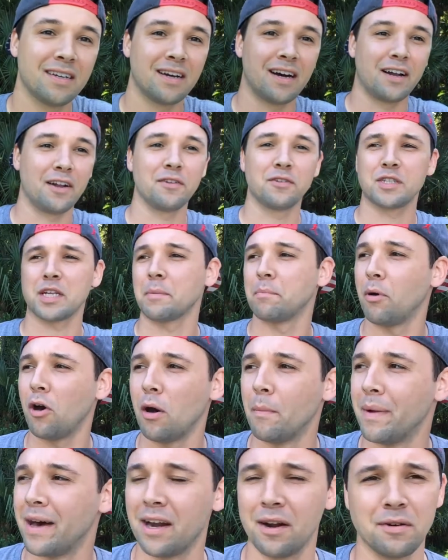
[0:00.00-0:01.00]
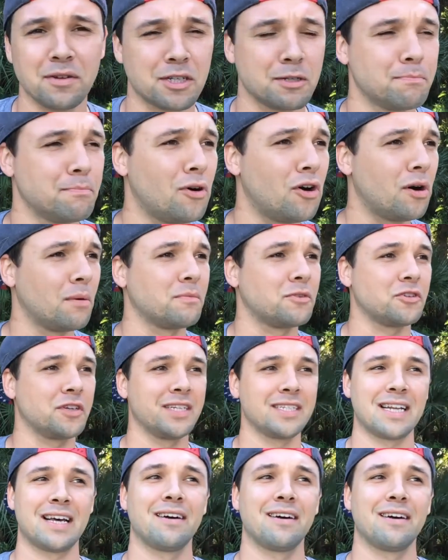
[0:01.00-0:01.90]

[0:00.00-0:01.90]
I know there's like palmettos and palm trees.